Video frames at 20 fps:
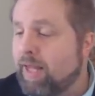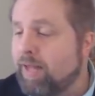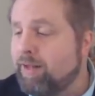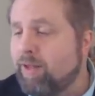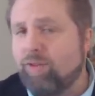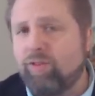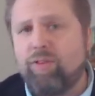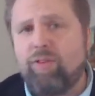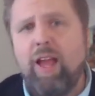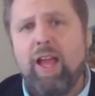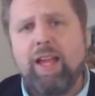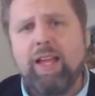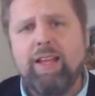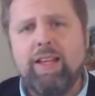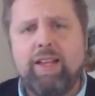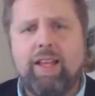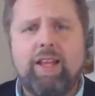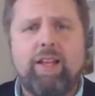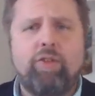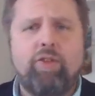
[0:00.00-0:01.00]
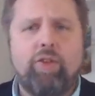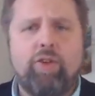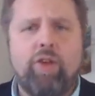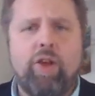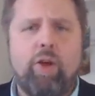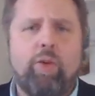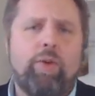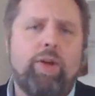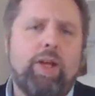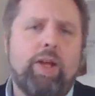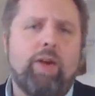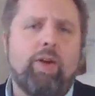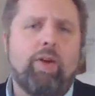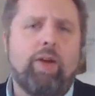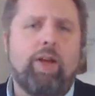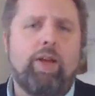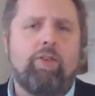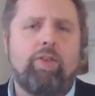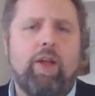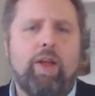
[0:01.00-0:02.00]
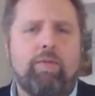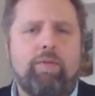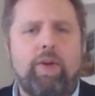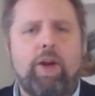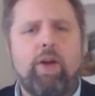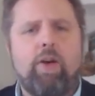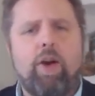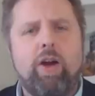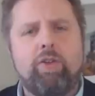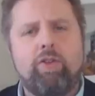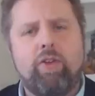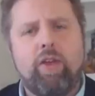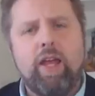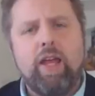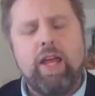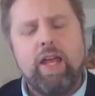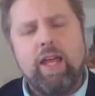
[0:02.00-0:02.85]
The second thing to note here is that Farage